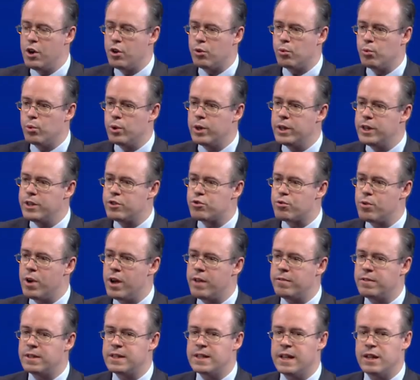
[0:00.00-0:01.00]
really
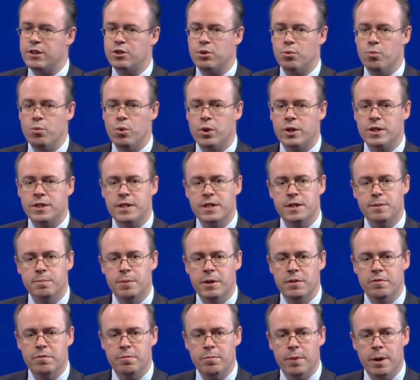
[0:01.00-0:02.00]
driving down to what does this
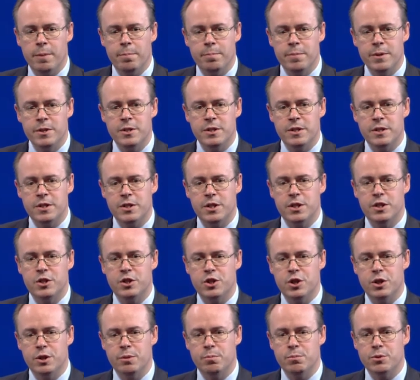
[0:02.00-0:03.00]
mean for my business in
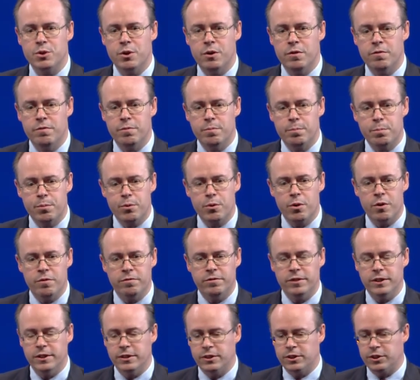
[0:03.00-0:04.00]
terms of
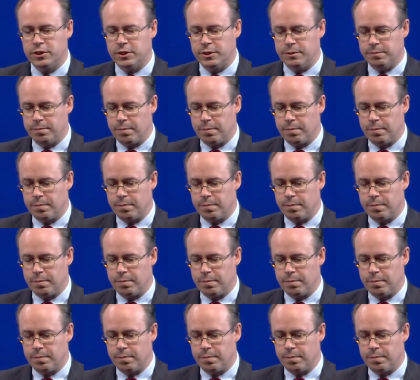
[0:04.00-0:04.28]
profits.